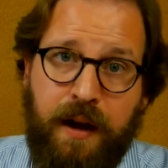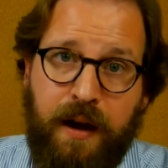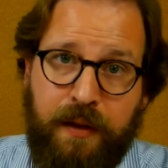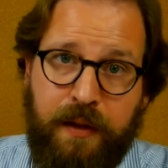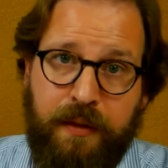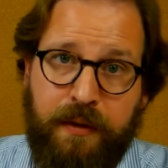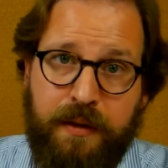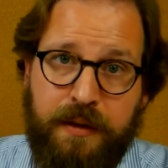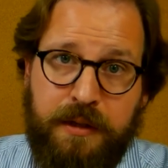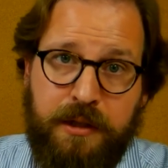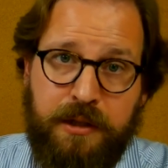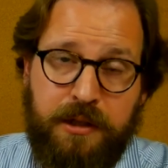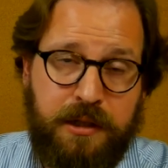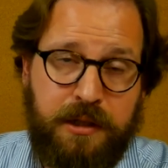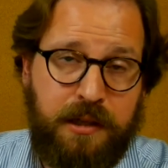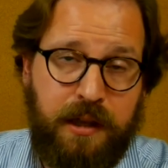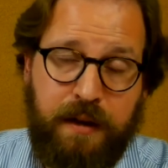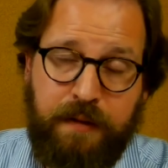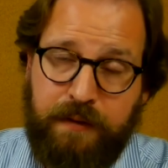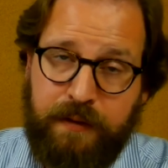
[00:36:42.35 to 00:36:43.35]
others,
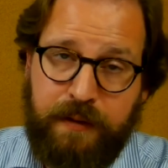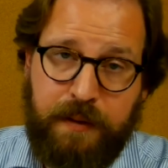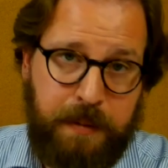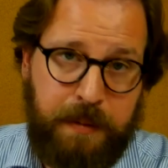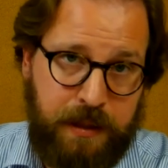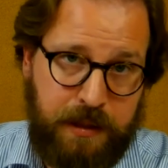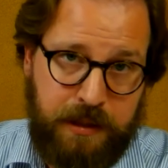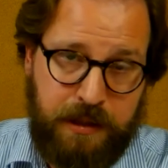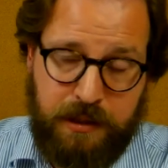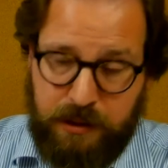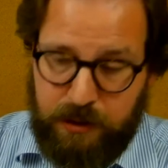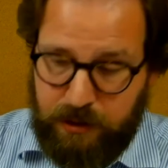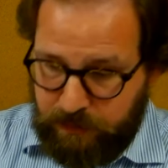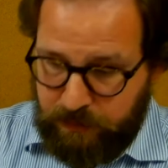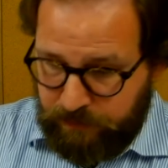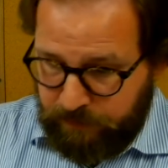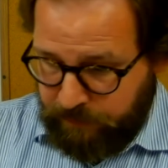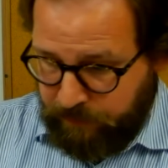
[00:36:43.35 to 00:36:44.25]
just like Philippians 2,